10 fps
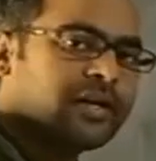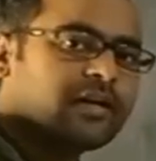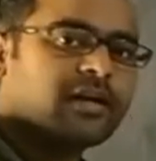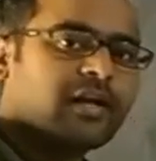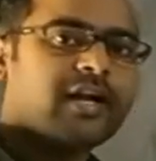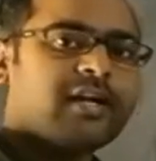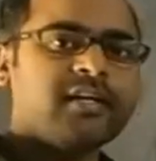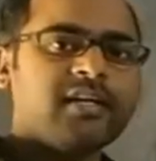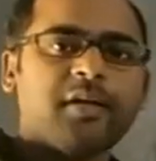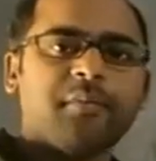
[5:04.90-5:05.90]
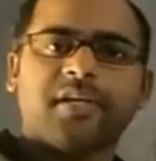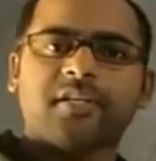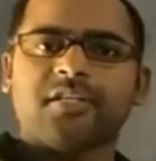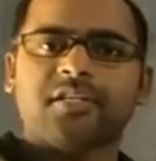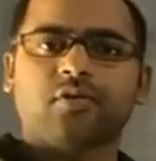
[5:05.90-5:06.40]
mirror and
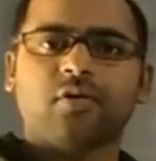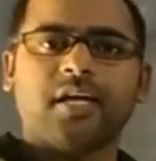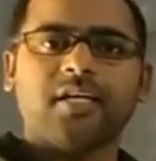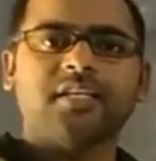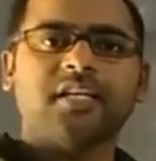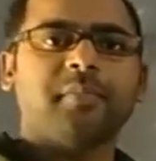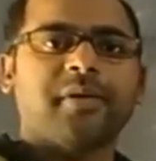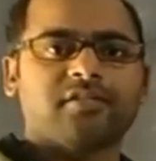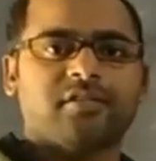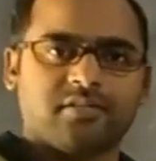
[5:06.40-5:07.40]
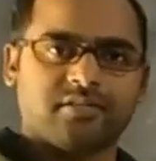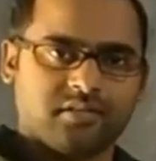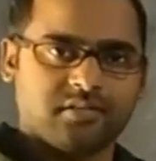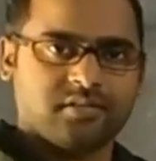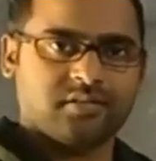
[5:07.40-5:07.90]
image is called as image
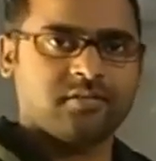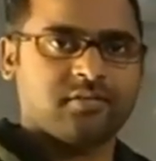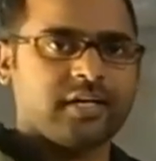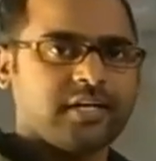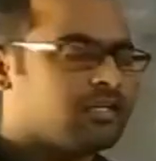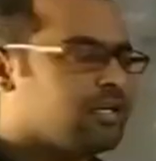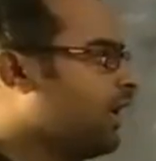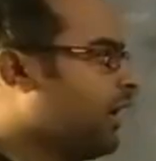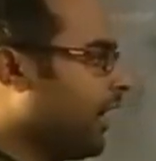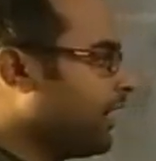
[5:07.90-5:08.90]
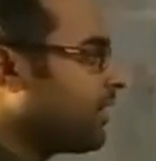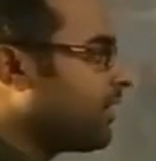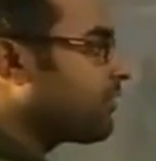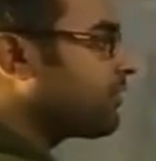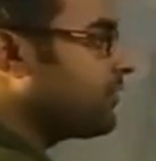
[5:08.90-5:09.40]
distance, right? And
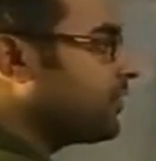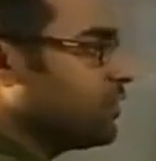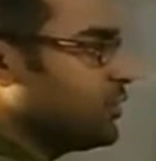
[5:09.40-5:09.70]
there are